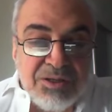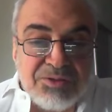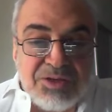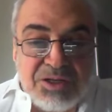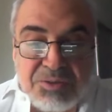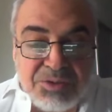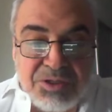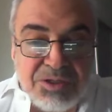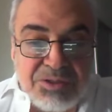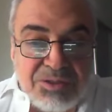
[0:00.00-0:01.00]

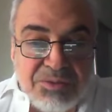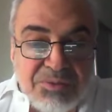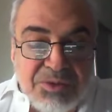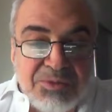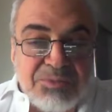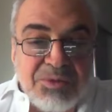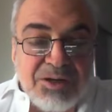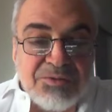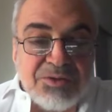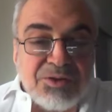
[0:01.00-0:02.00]
Transportation could be a big
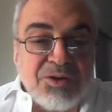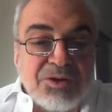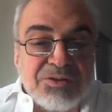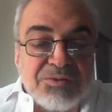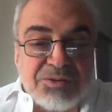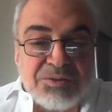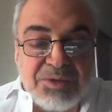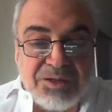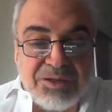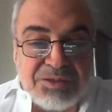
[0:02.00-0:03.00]
part of the cost of the spares.